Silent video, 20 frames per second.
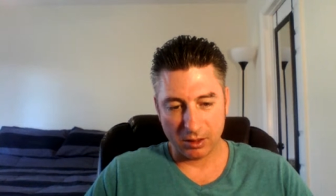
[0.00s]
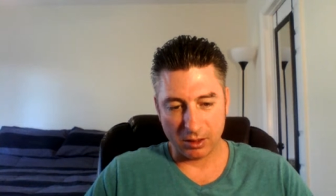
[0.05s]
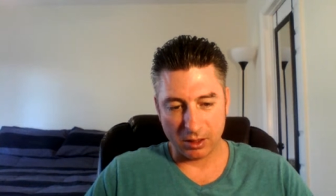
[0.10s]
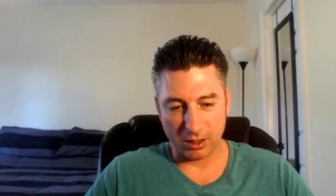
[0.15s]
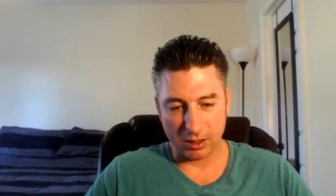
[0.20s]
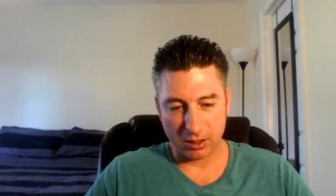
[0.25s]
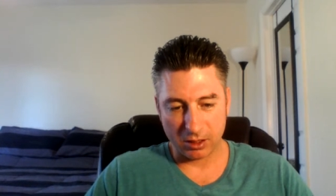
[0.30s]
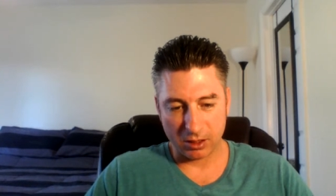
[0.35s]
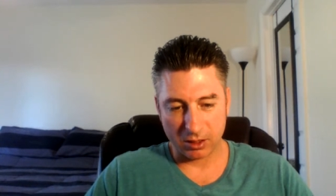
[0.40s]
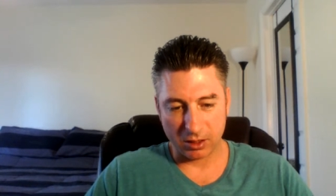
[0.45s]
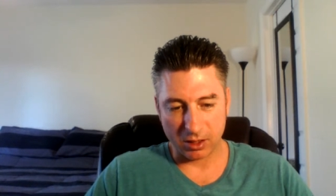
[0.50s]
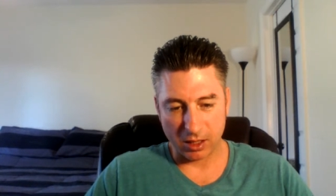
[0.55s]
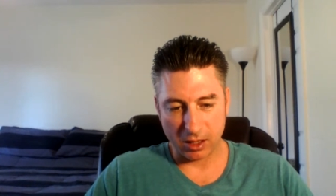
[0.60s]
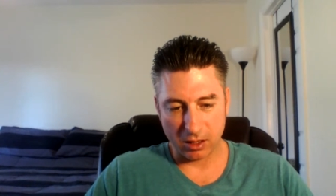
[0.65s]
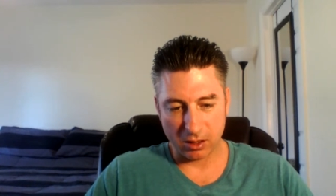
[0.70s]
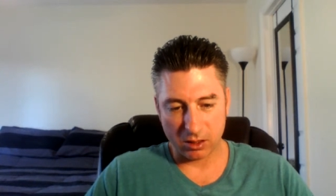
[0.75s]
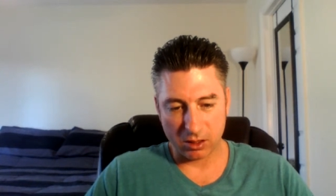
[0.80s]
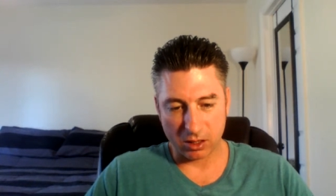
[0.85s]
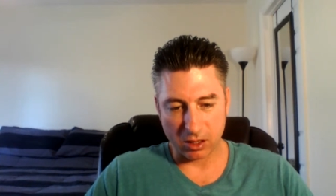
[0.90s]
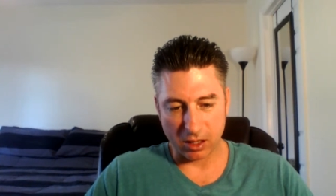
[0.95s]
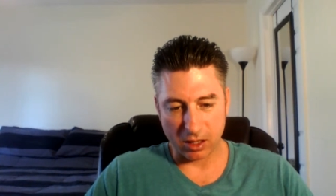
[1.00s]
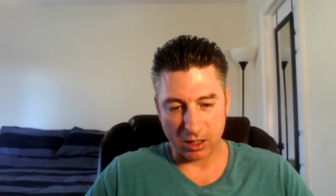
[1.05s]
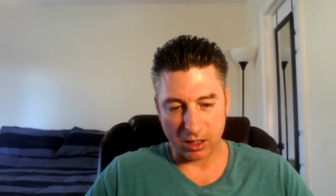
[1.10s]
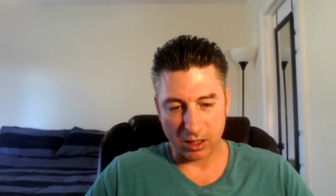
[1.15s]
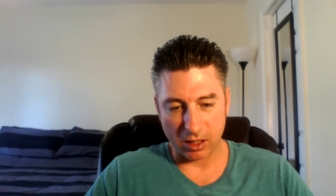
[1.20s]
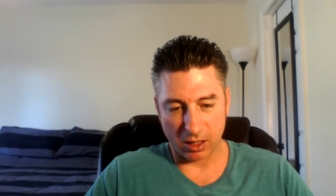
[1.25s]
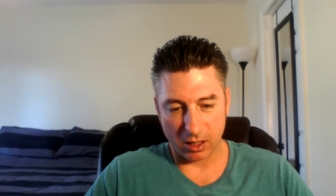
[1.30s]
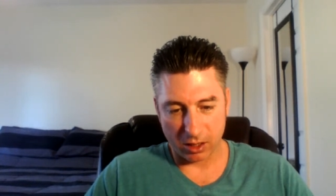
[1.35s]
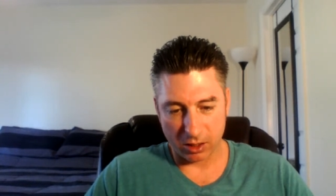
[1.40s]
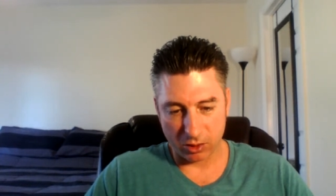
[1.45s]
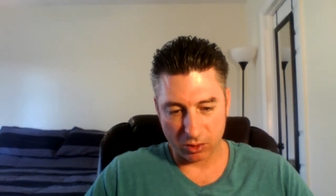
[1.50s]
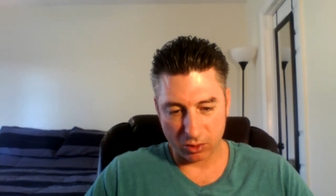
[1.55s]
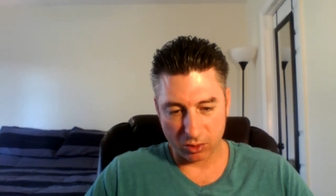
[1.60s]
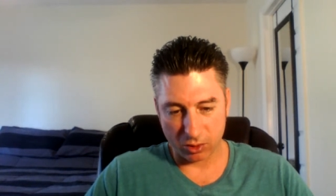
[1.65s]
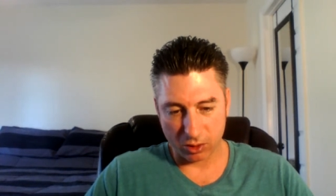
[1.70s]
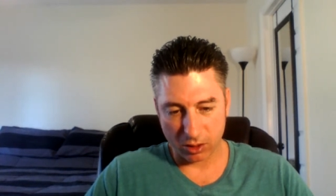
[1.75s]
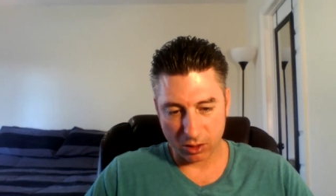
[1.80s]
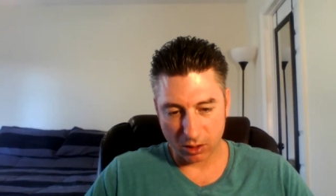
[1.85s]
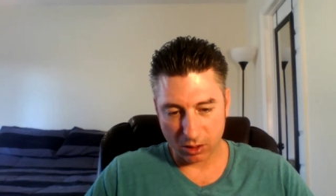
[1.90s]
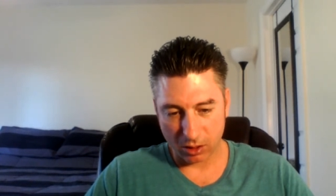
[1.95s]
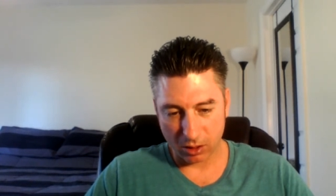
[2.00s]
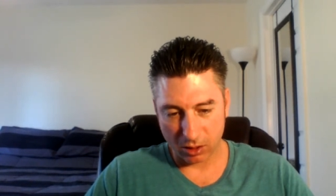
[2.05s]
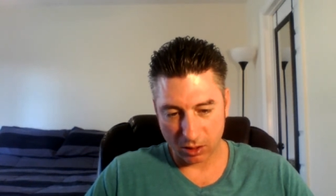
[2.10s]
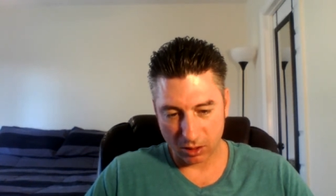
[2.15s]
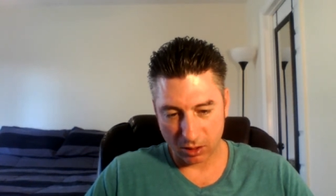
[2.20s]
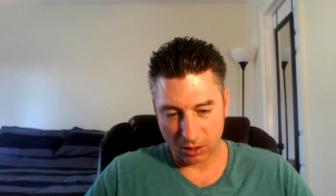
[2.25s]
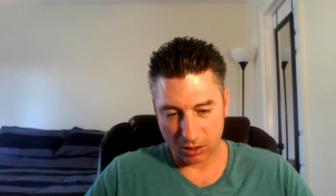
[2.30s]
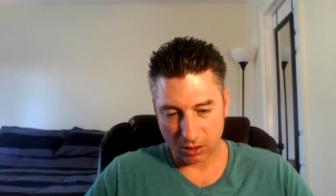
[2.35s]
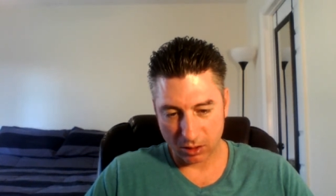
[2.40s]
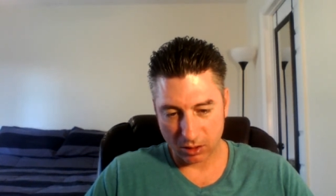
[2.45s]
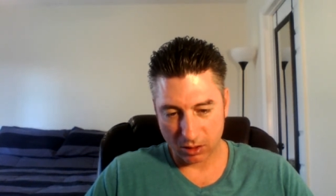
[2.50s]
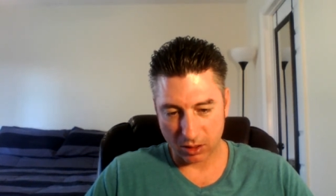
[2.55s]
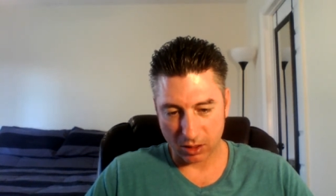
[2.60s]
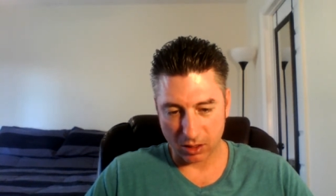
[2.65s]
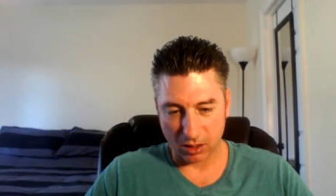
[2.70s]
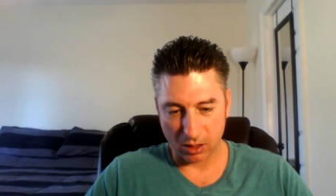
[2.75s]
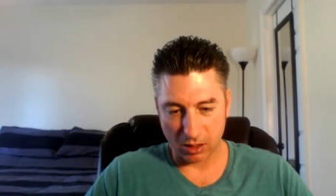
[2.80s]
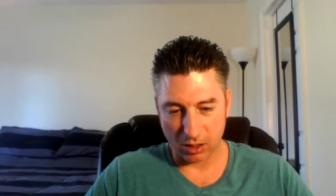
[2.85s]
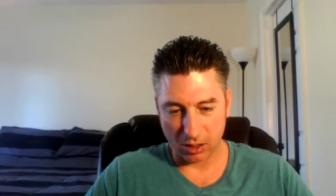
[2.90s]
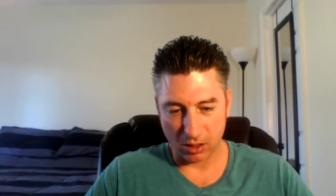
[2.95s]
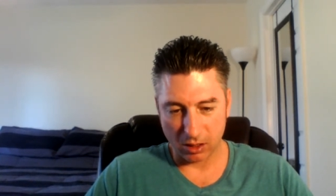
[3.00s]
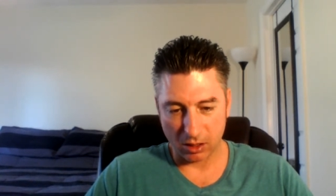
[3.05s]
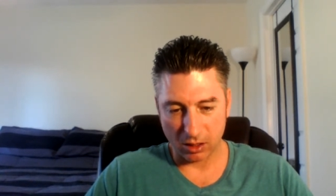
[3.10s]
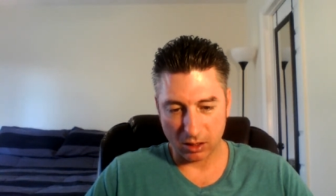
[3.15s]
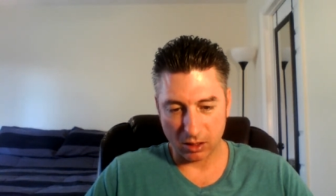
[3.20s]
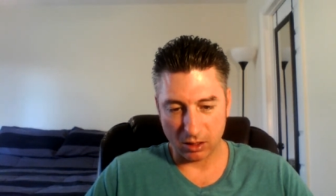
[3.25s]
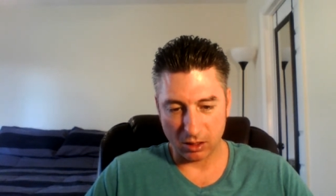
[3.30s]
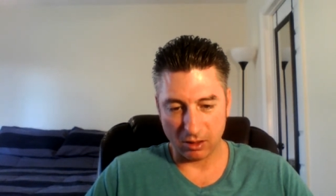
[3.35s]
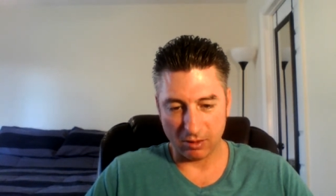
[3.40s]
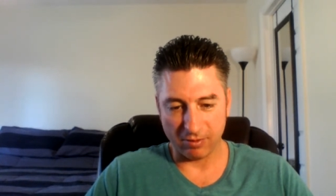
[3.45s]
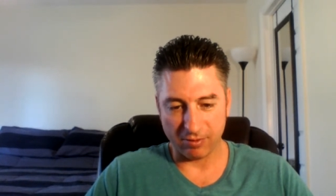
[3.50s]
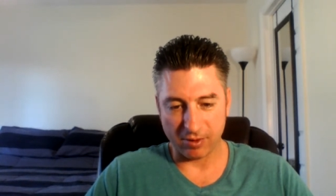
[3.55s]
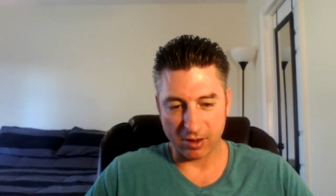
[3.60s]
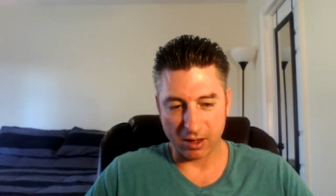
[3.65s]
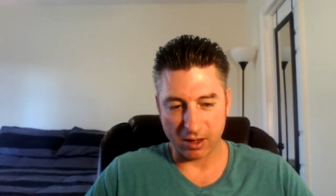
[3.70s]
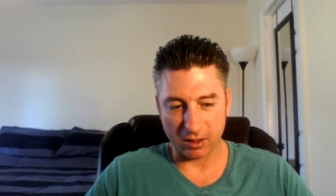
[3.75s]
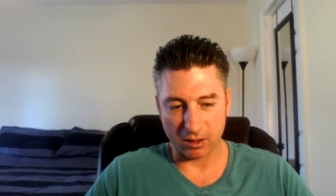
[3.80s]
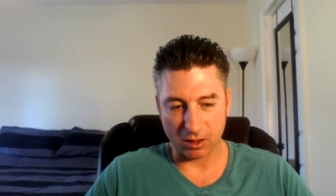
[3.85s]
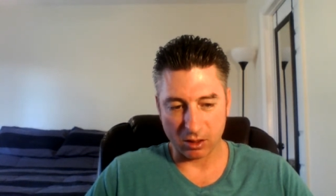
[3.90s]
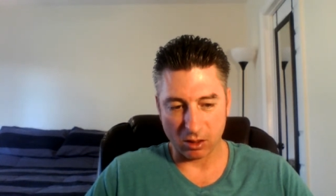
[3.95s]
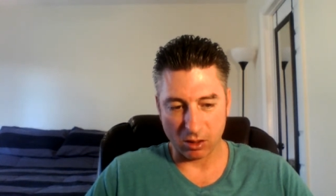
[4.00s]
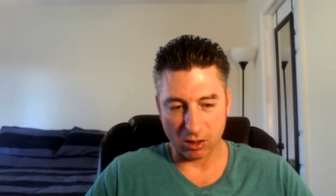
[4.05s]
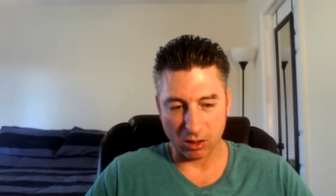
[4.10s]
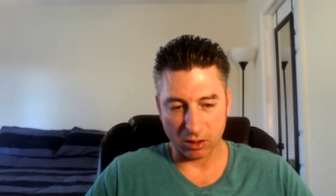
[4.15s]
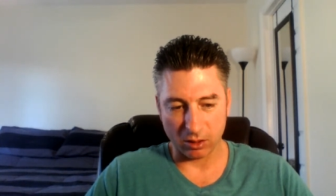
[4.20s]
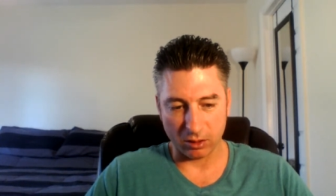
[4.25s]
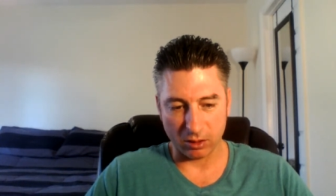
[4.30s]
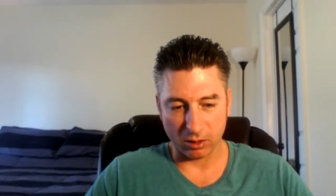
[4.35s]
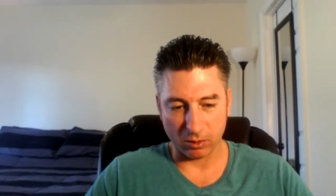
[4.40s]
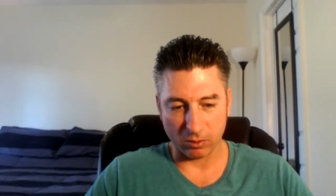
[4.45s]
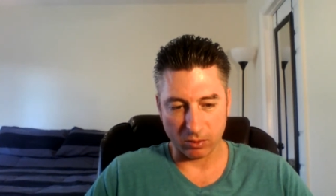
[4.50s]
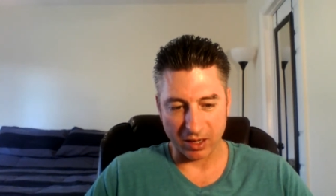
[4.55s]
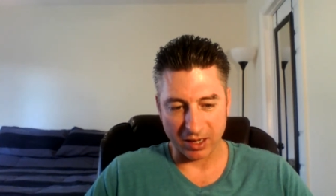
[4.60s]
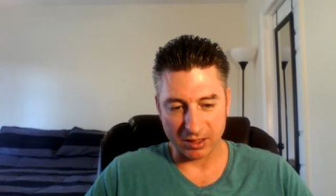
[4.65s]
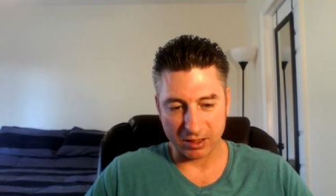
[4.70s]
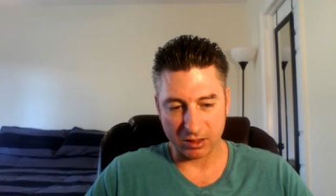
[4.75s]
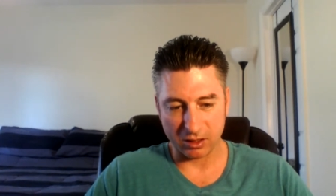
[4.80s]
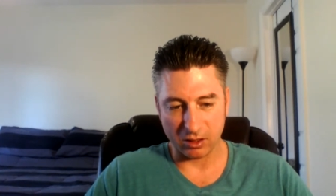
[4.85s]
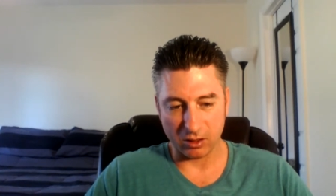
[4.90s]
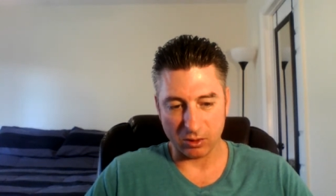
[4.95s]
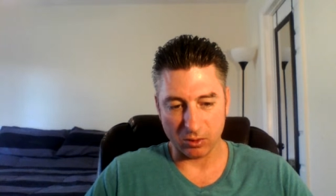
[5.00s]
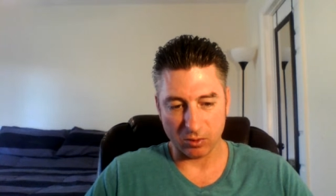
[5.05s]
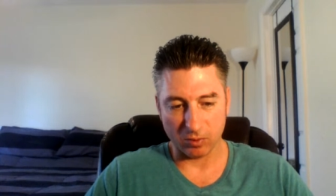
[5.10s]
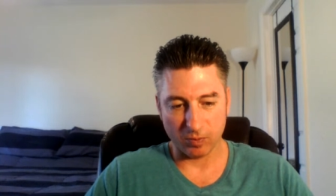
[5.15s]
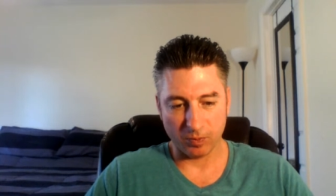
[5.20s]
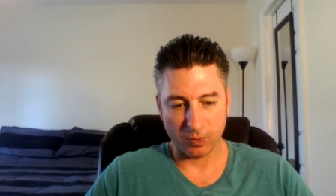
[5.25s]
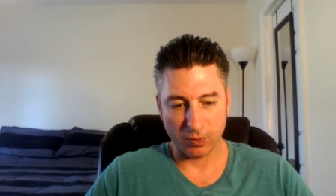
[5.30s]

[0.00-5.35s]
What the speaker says: they staged a 100-city event called The Rescue,